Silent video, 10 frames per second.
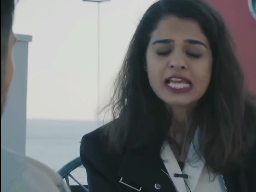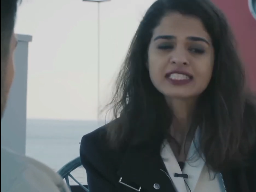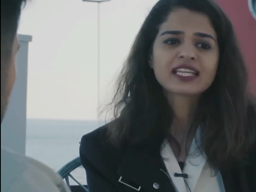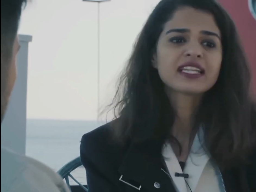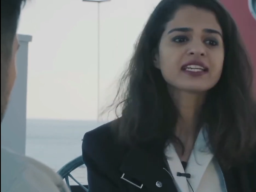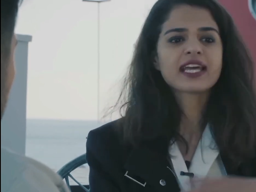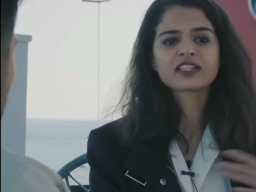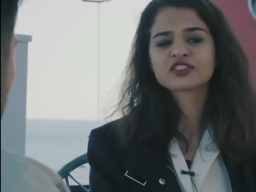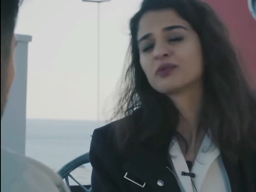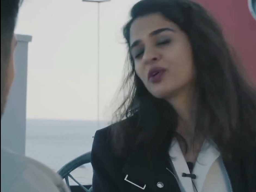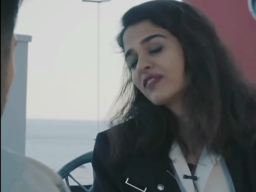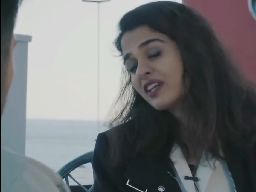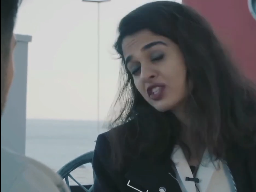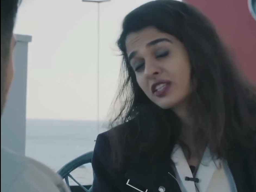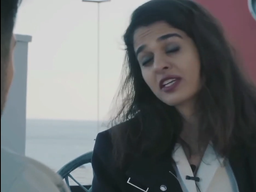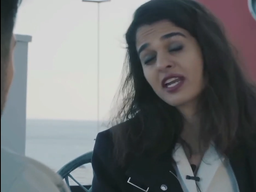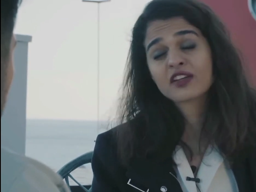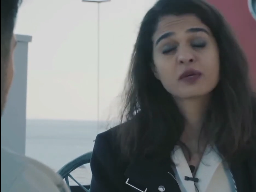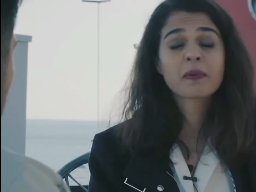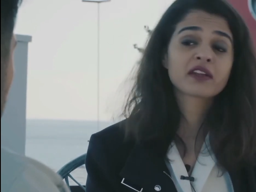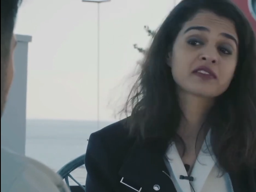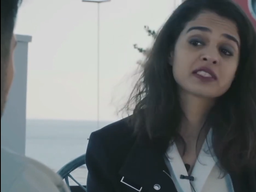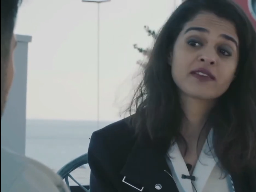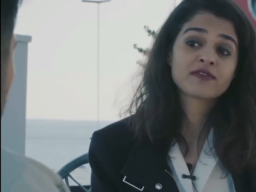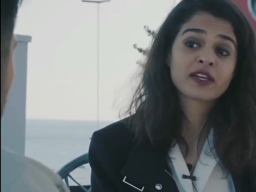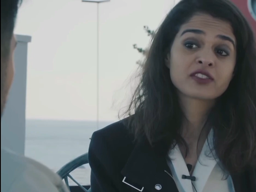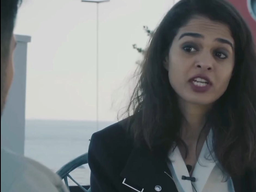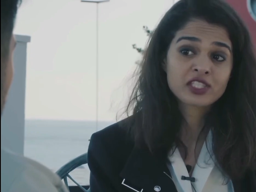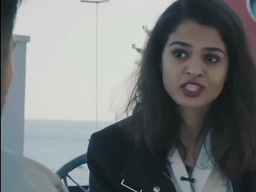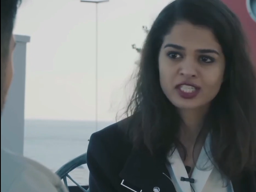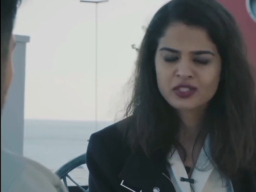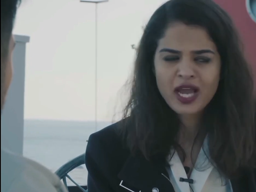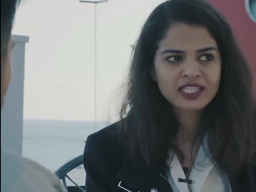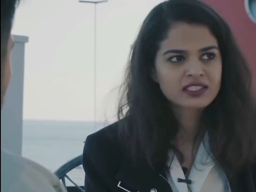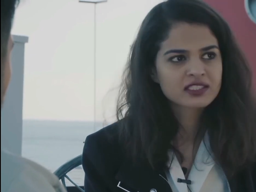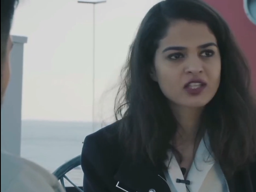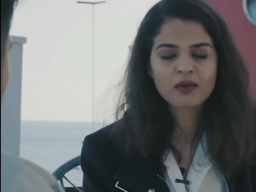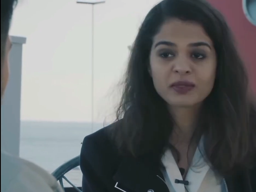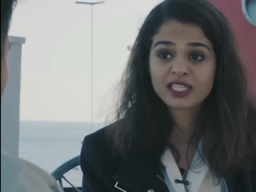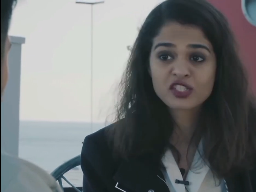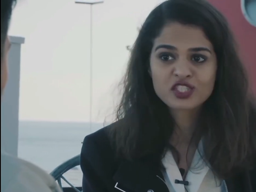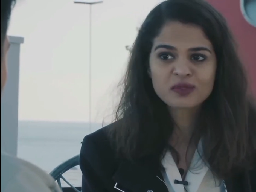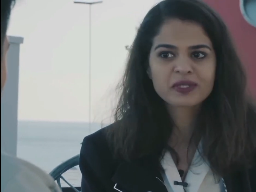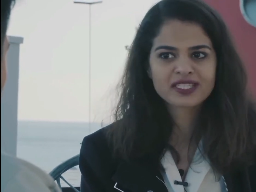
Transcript: Is that like an extra motivation that now they're part of the same federation and you had this domination, but